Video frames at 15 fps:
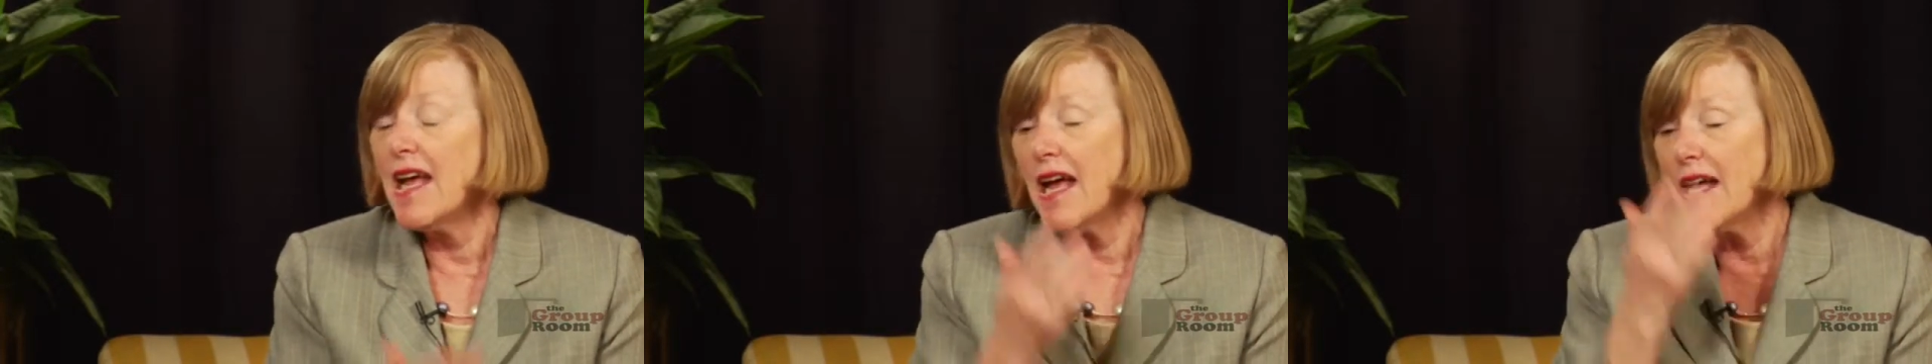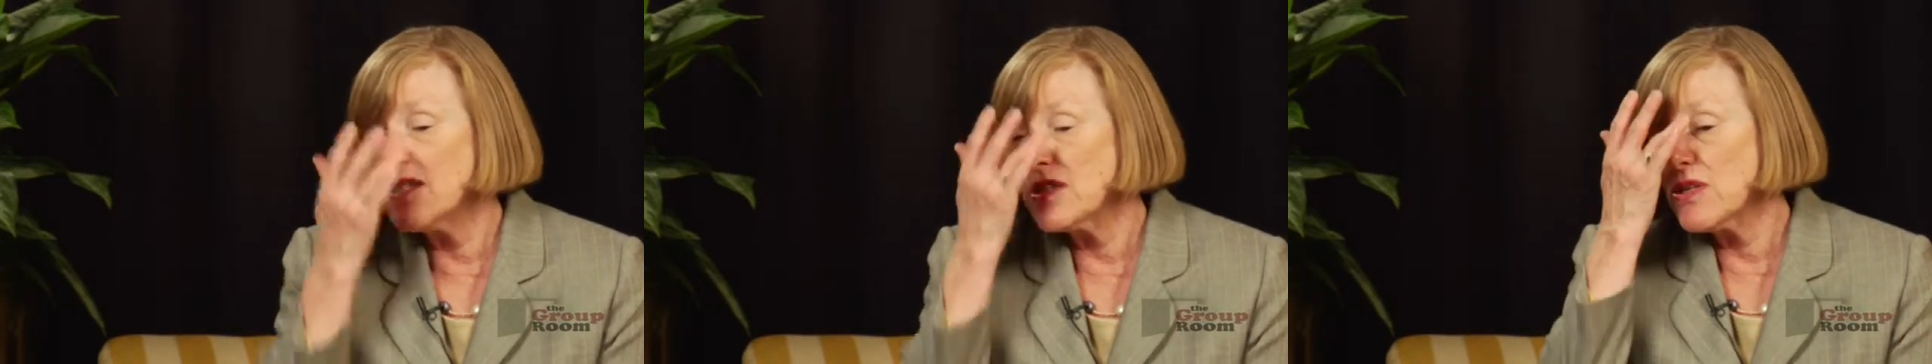
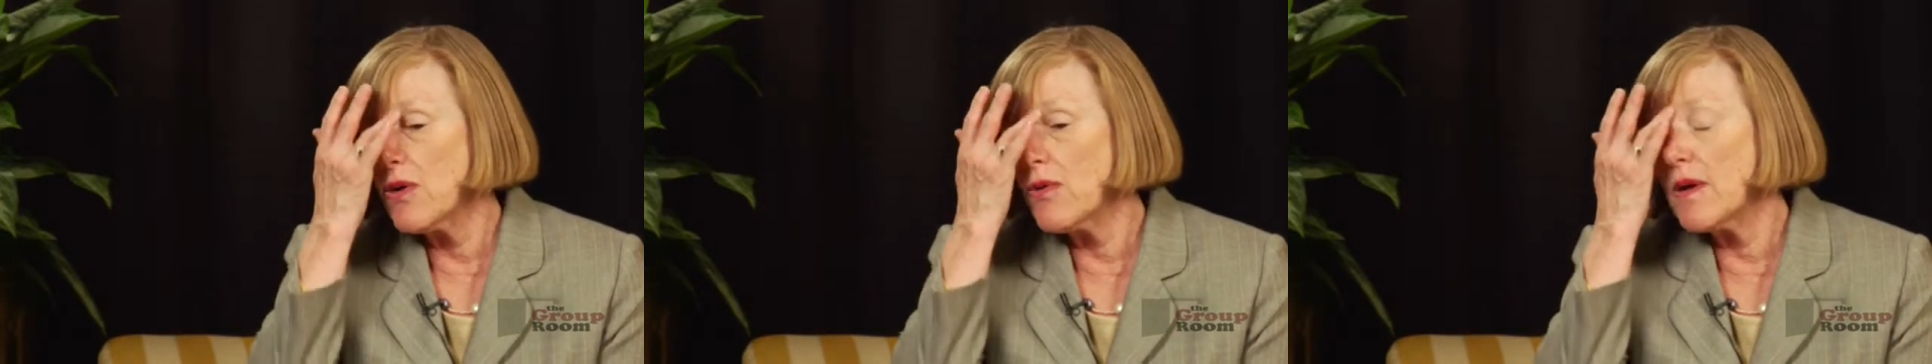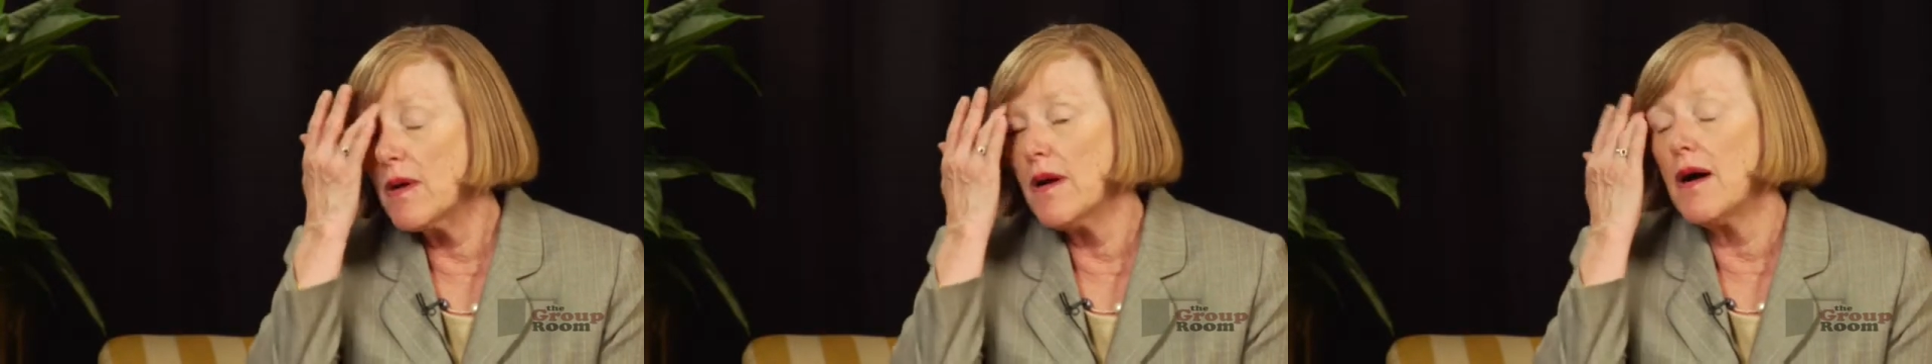And
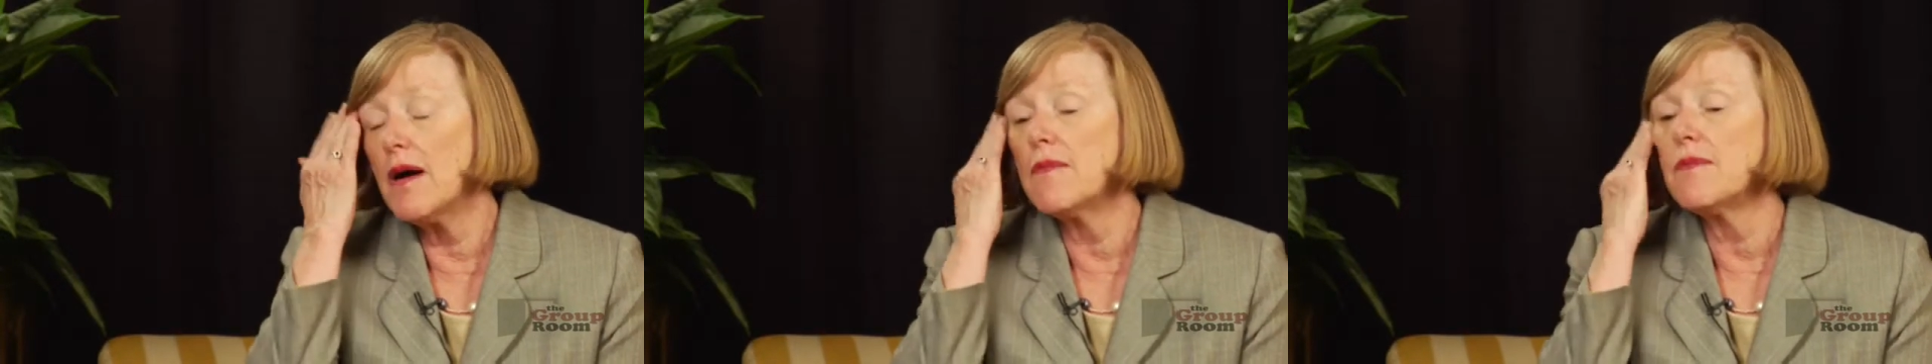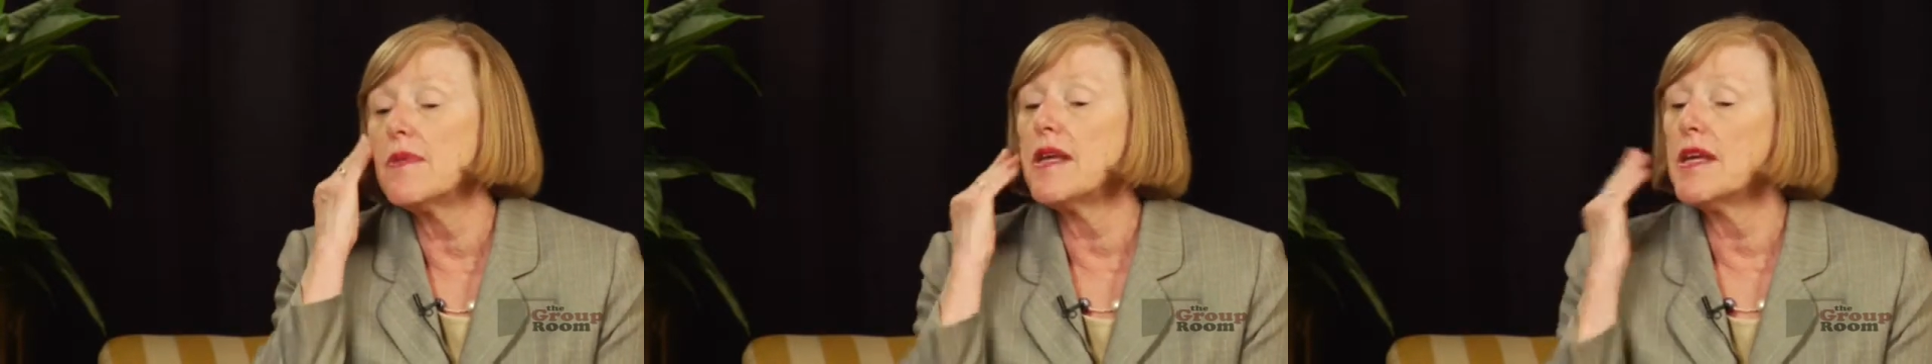so
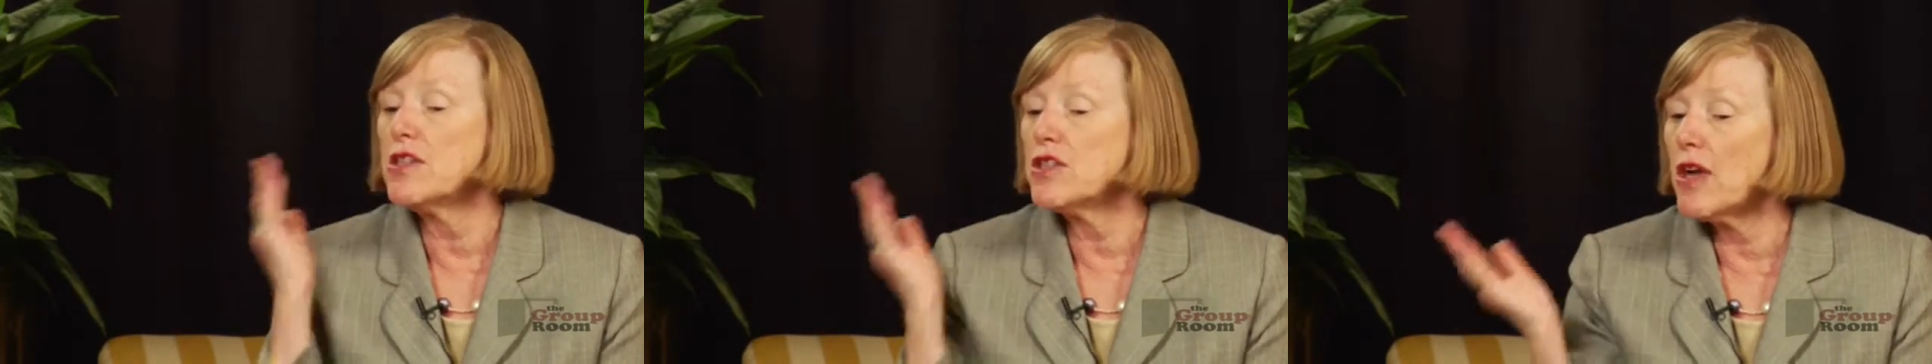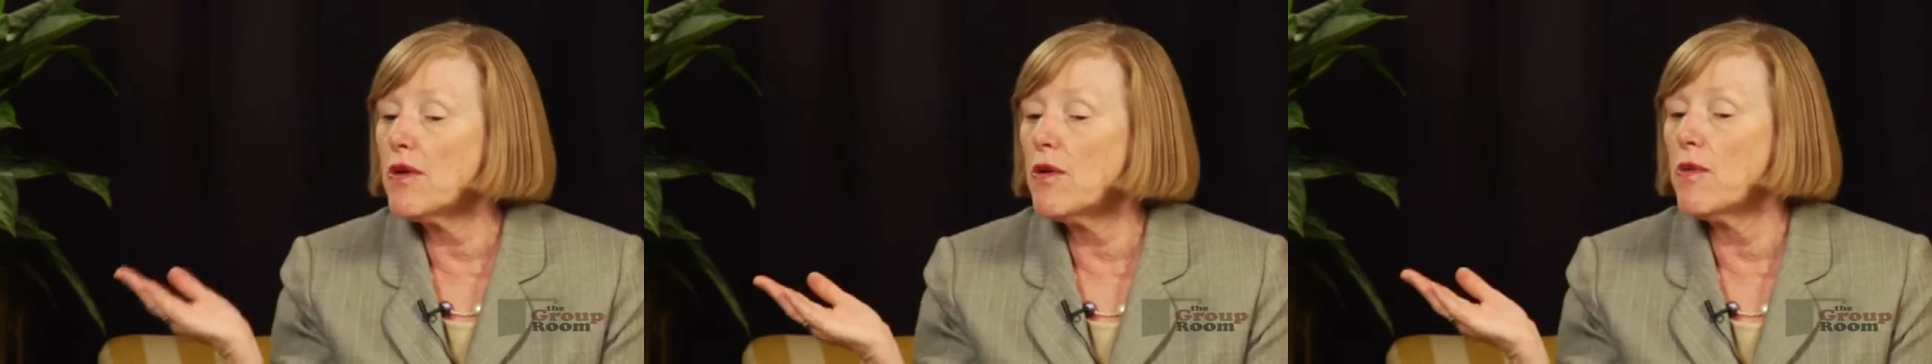in
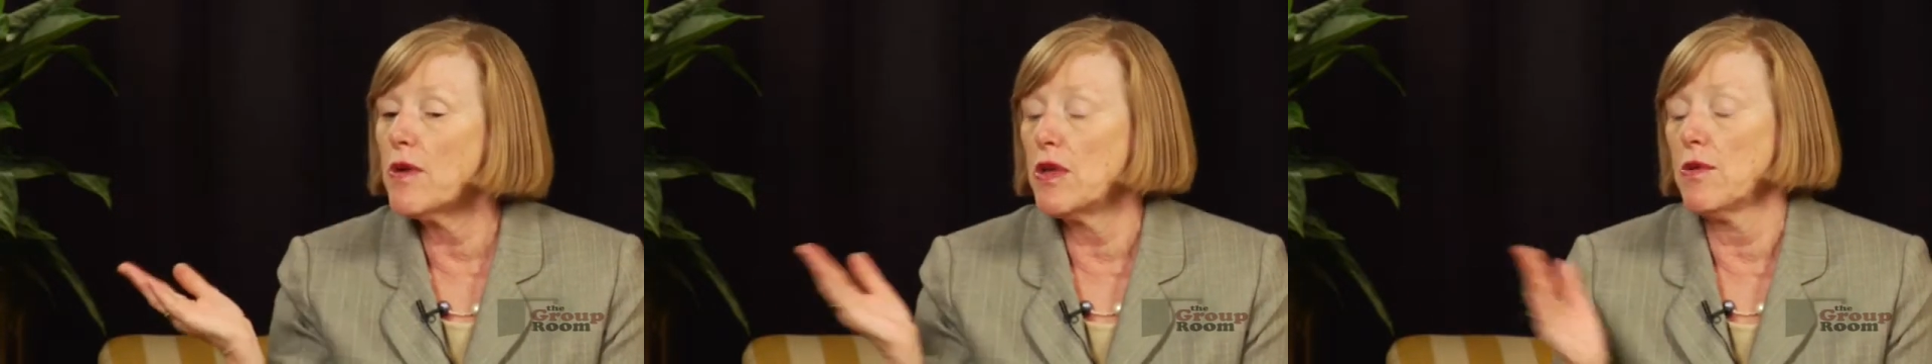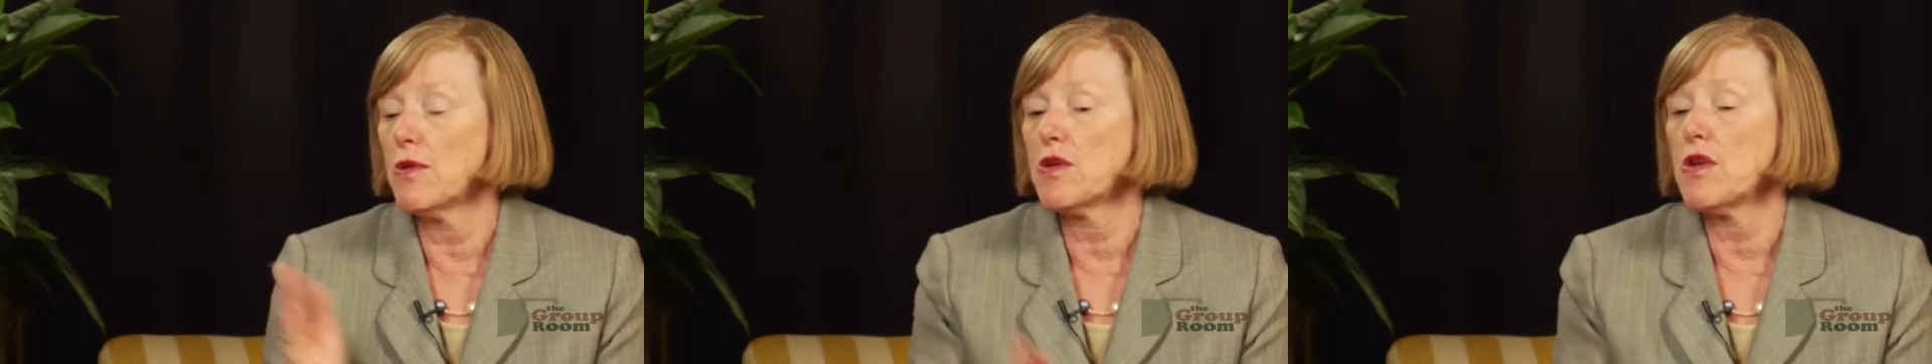general,
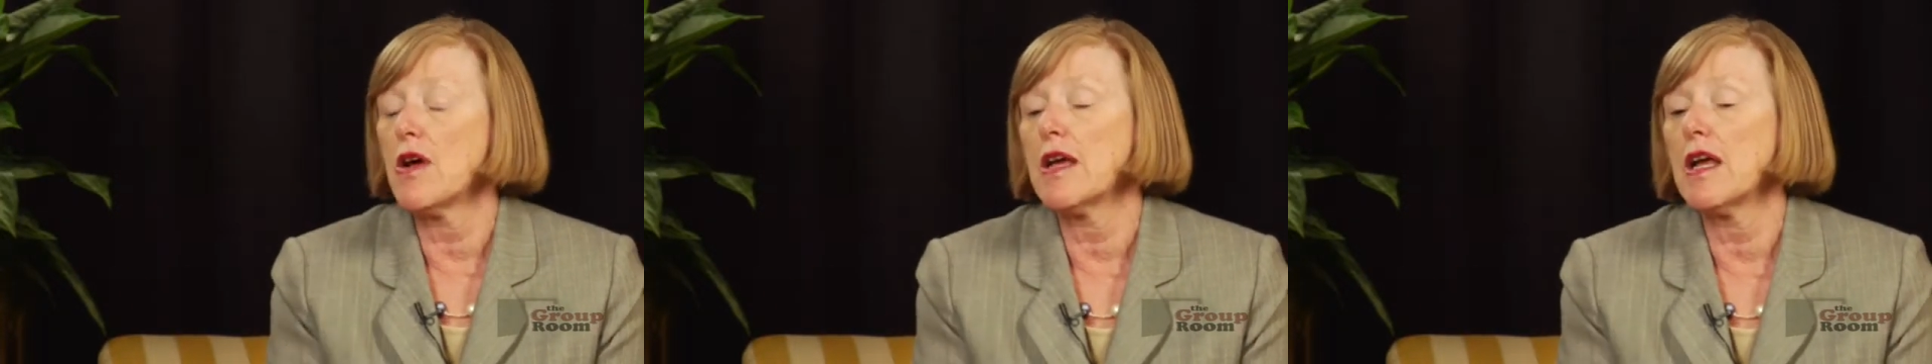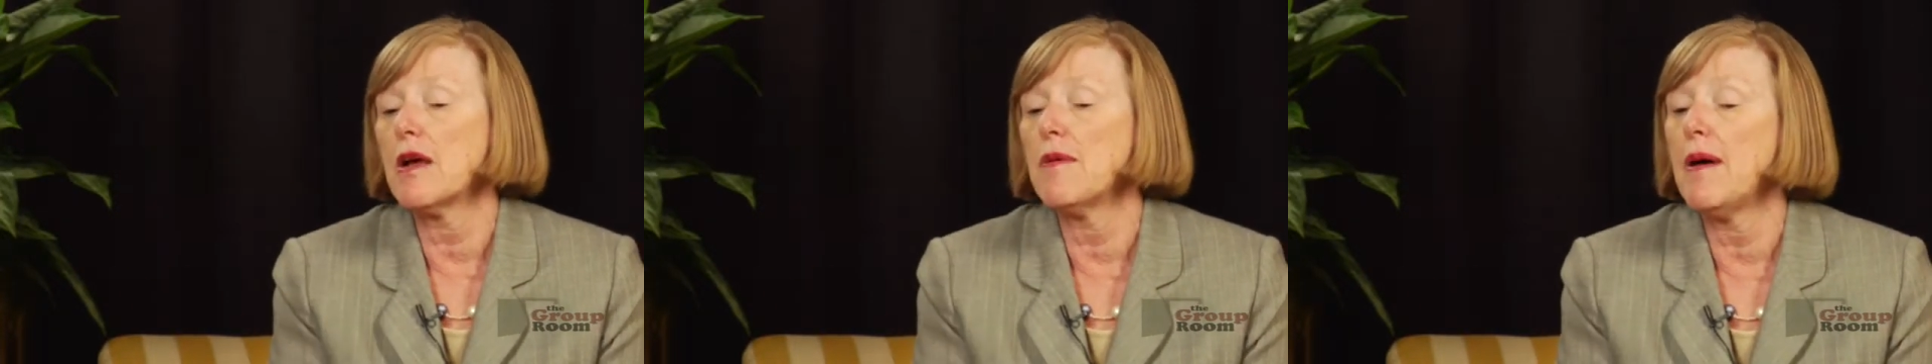when you were
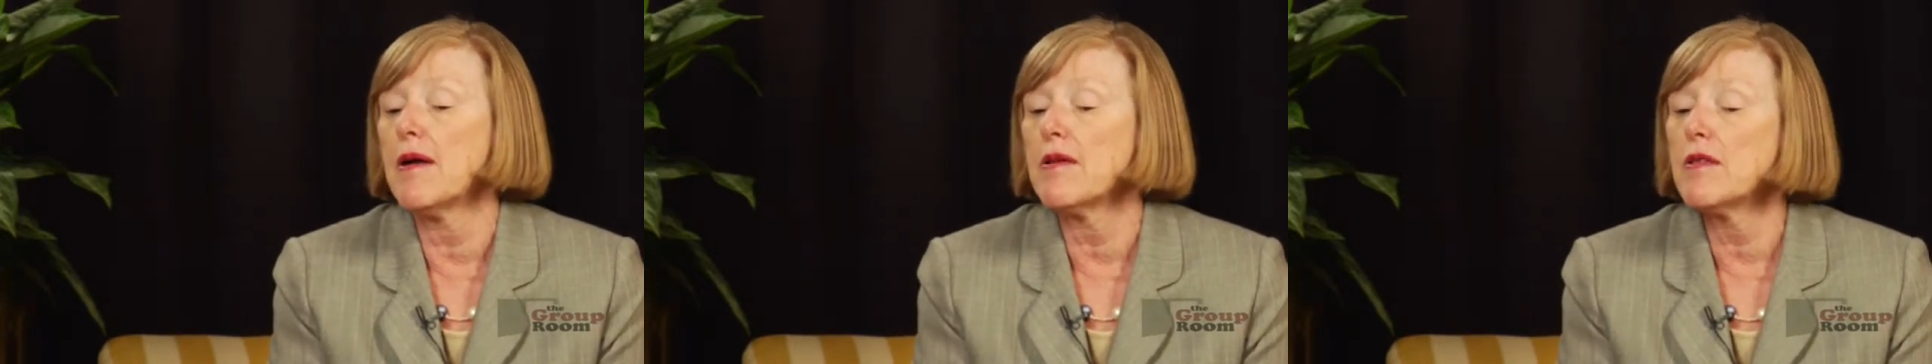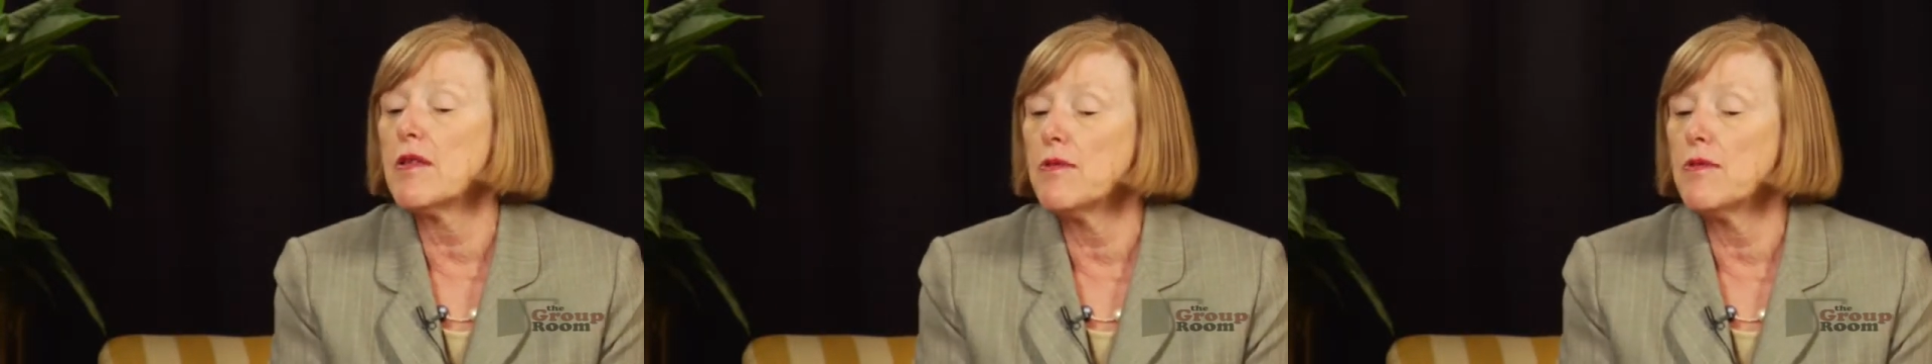talking about,